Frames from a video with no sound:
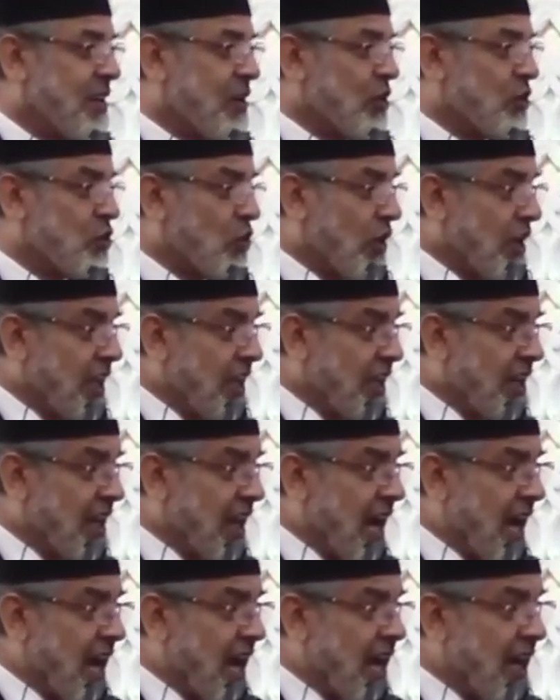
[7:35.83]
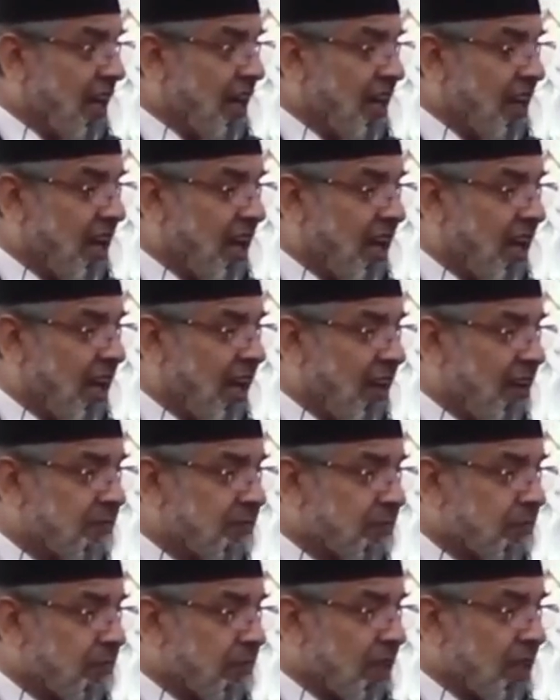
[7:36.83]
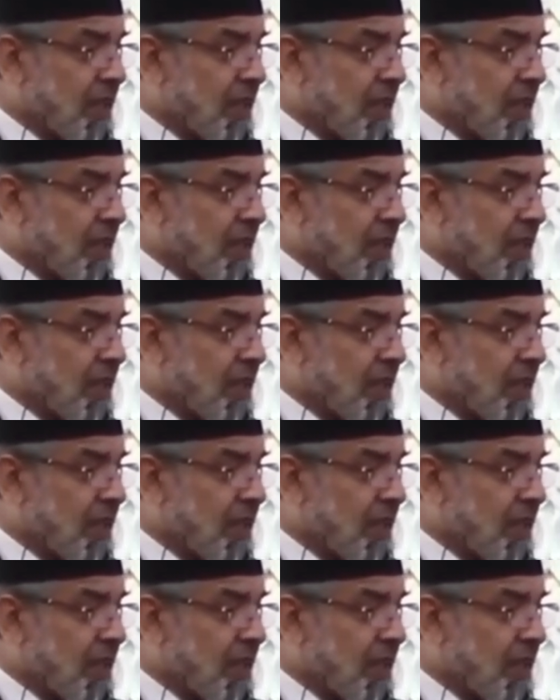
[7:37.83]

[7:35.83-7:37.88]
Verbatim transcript: So in akhirah,